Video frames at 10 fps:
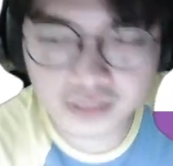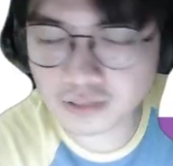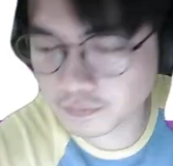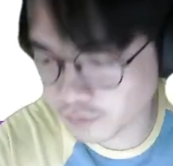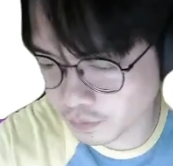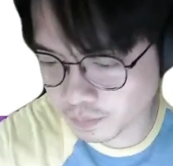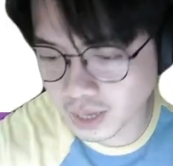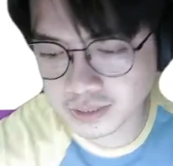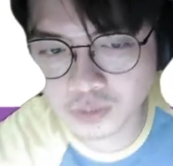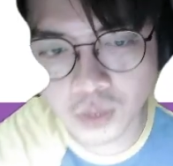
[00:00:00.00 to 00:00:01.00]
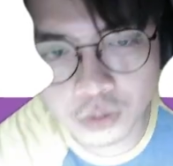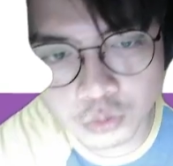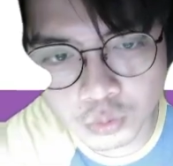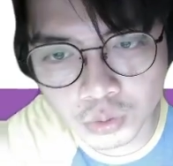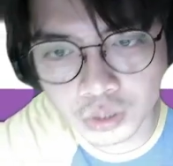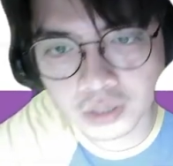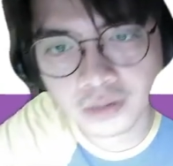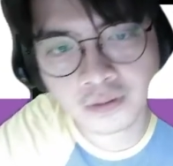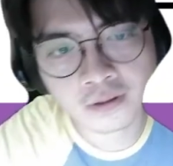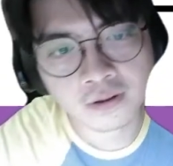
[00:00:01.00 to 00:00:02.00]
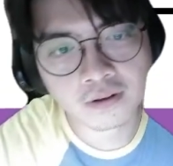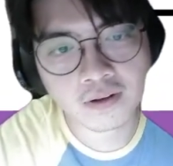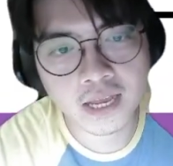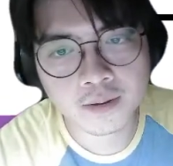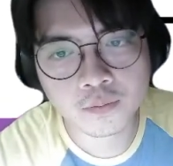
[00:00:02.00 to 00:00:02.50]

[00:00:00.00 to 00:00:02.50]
For process 1 to 2, look, right?